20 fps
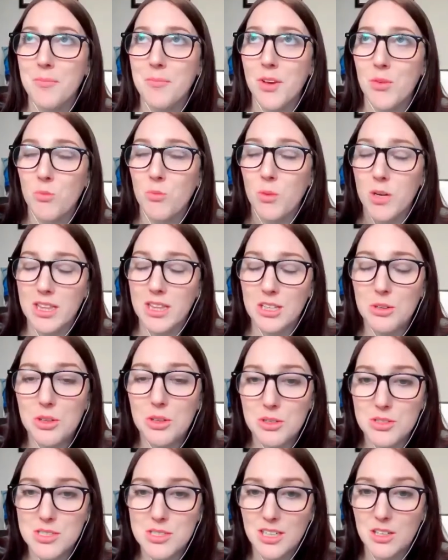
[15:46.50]
with you
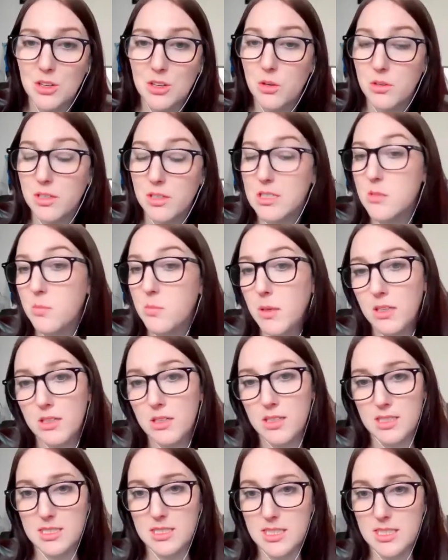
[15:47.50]
using your own
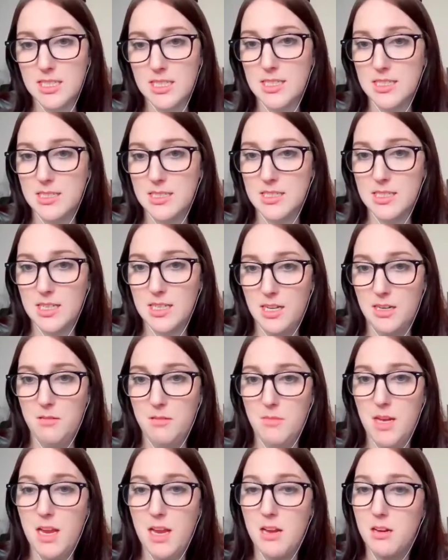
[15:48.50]
experiences
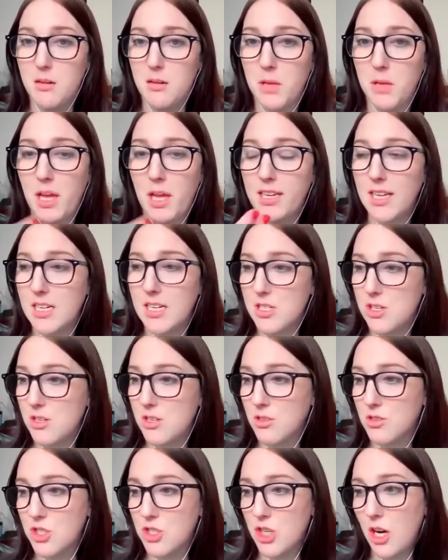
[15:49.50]
and applying that to
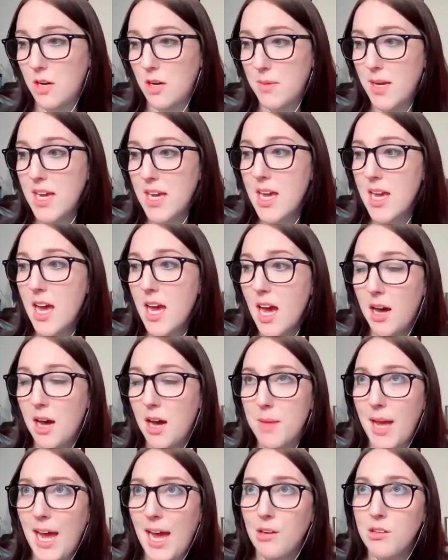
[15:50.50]
your job,
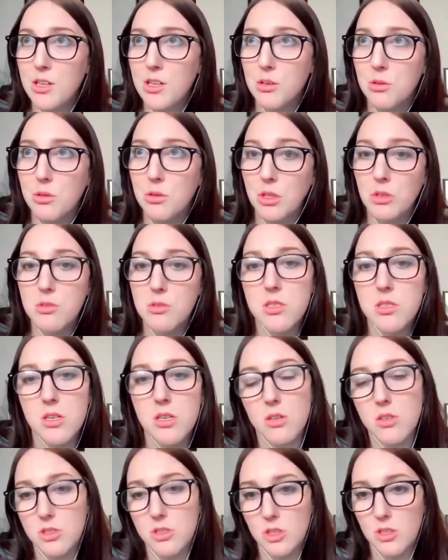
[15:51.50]
how do you use
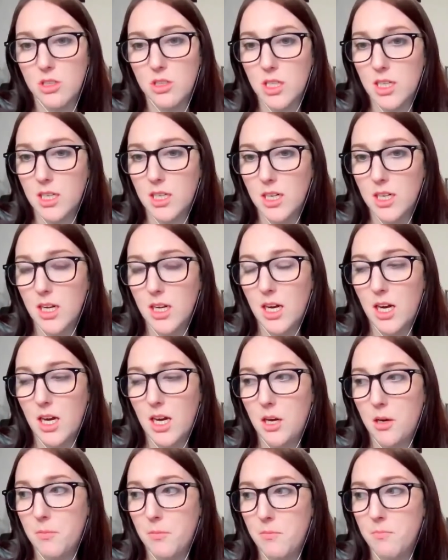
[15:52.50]
your journey
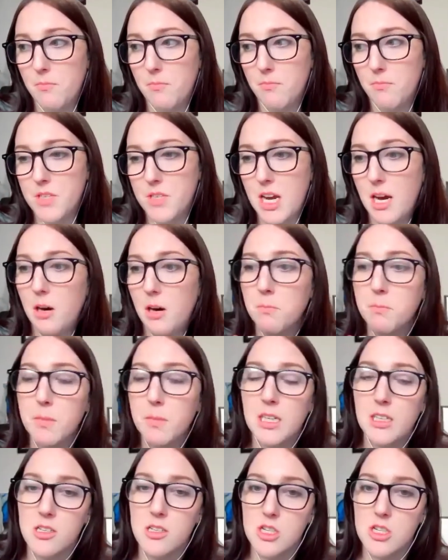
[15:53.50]
to help
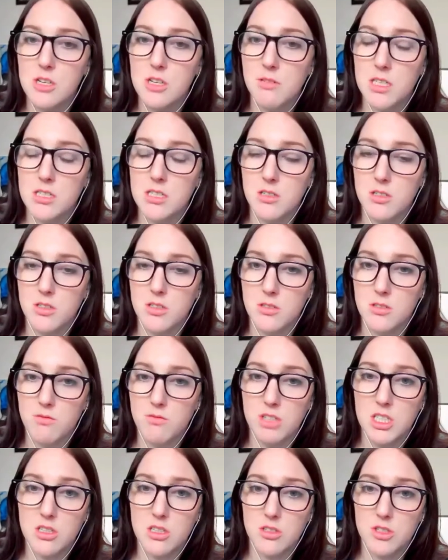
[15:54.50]
PhD
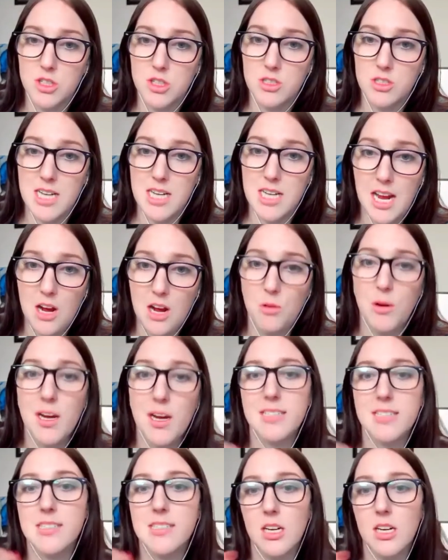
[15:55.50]
researchers now
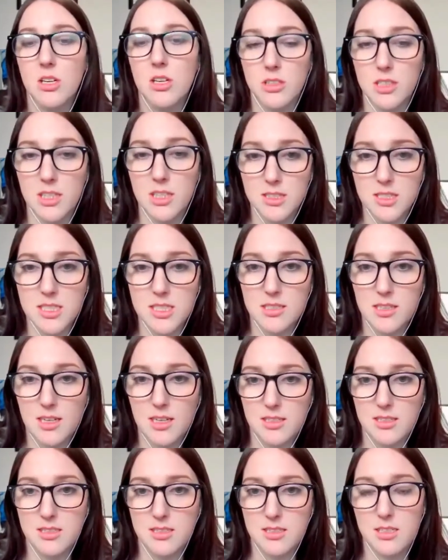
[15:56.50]
as they're looking to
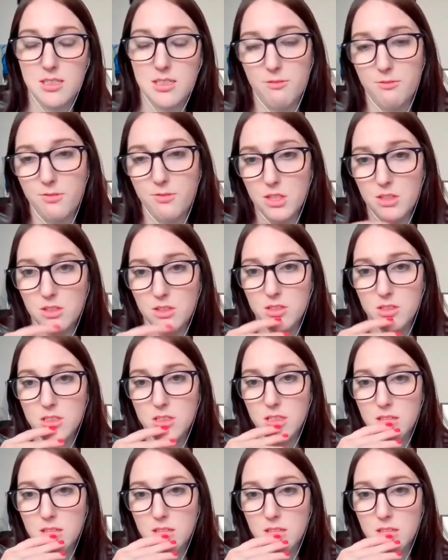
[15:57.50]
get into the field?